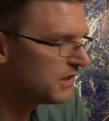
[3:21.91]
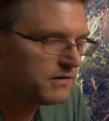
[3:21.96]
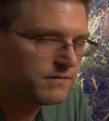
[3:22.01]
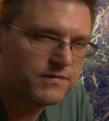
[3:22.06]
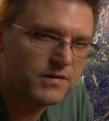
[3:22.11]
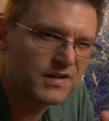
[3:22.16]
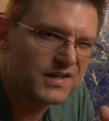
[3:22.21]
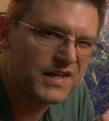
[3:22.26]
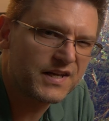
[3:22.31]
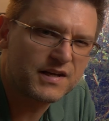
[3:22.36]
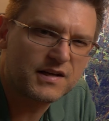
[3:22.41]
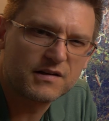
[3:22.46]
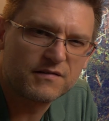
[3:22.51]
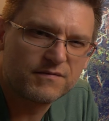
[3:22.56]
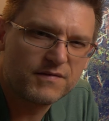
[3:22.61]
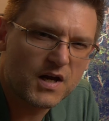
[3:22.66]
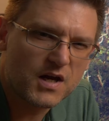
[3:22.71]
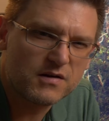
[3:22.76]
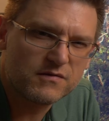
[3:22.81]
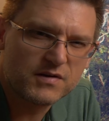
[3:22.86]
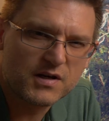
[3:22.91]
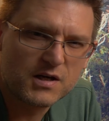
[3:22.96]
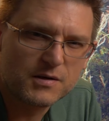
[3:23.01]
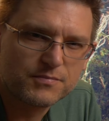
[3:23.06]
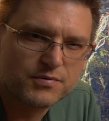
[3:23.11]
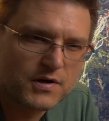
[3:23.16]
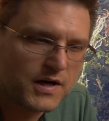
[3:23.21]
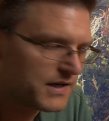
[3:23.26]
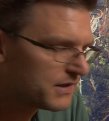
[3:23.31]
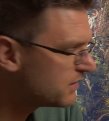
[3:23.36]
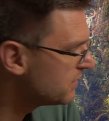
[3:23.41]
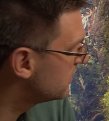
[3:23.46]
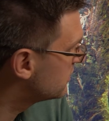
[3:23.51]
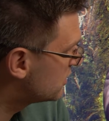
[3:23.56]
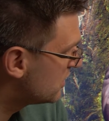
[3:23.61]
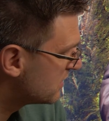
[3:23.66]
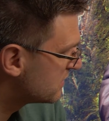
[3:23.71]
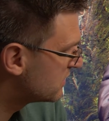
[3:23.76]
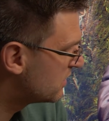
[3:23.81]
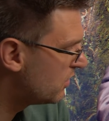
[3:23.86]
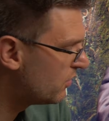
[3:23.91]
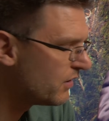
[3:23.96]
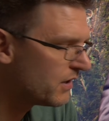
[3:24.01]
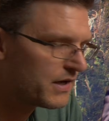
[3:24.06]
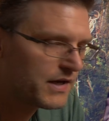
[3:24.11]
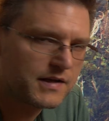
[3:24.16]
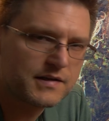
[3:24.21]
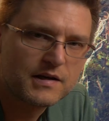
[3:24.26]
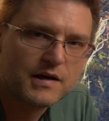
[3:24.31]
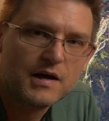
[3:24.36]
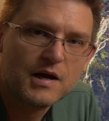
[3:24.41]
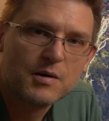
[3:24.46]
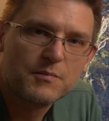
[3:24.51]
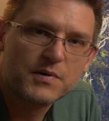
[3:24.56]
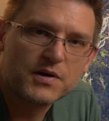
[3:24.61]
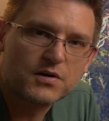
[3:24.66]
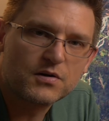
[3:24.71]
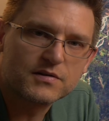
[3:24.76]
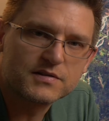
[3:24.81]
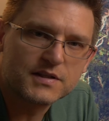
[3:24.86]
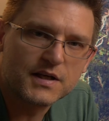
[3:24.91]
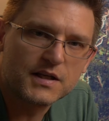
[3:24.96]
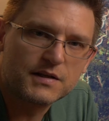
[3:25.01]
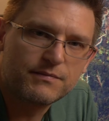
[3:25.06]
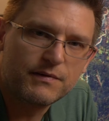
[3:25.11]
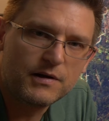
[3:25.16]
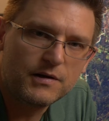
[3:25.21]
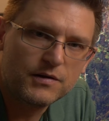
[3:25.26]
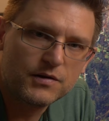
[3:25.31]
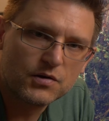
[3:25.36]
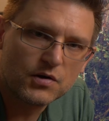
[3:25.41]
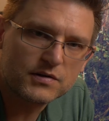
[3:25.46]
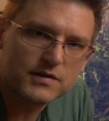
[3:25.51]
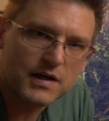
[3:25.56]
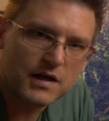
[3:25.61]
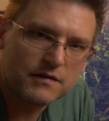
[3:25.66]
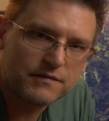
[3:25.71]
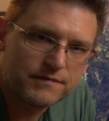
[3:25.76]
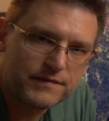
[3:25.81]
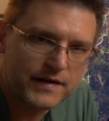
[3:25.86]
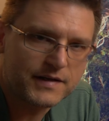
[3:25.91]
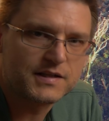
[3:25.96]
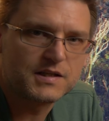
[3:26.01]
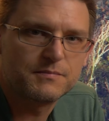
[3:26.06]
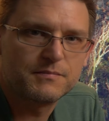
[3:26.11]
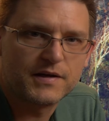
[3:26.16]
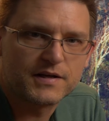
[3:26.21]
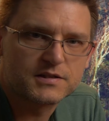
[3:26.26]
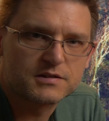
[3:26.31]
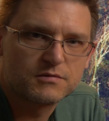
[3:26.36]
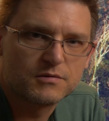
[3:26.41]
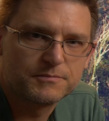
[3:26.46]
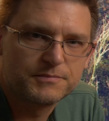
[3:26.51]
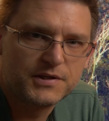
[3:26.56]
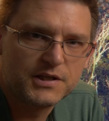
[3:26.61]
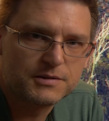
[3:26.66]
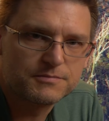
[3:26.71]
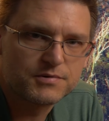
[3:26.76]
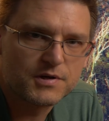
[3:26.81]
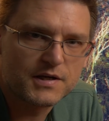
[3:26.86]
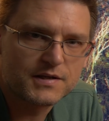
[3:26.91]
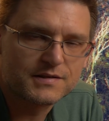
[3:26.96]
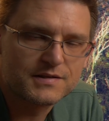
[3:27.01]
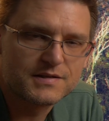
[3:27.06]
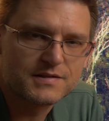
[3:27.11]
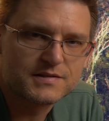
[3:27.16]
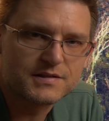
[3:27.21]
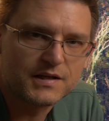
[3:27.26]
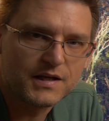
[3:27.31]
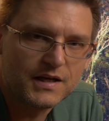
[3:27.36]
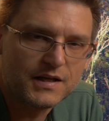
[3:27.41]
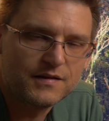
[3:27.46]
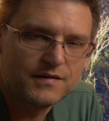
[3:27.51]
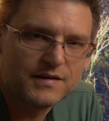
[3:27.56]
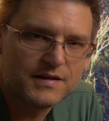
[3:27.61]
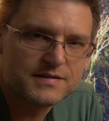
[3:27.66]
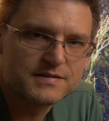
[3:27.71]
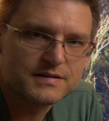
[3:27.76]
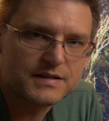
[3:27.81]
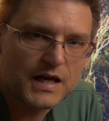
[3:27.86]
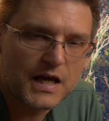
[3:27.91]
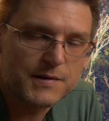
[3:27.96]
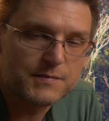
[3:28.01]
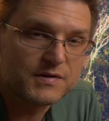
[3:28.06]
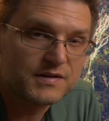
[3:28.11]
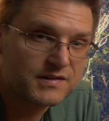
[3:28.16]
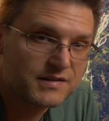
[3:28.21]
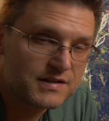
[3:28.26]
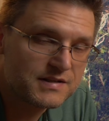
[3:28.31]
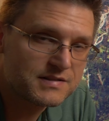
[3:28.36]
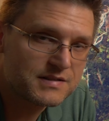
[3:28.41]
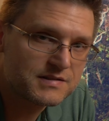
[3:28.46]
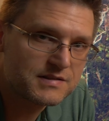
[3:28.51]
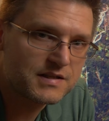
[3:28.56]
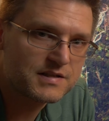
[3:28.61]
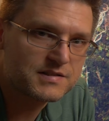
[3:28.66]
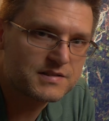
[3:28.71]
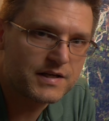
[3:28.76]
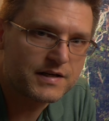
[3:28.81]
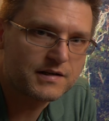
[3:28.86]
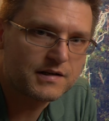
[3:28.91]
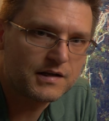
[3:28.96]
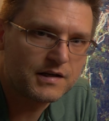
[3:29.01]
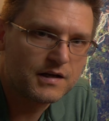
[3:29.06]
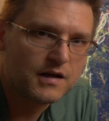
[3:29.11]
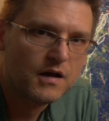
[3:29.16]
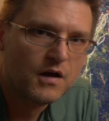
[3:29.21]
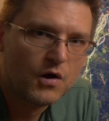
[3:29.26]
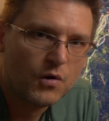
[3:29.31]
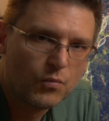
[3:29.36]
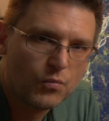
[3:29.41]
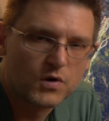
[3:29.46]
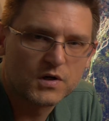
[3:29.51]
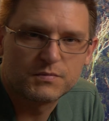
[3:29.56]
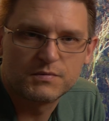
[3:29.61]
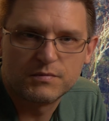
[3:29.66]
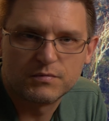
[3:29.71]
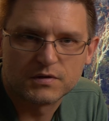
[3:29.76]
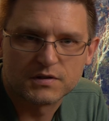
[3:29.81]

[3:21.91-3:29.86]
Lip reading: If you like it very bright, then just go ahead, because it will not affect the maximum peak brightness in this game, and this is exactly what we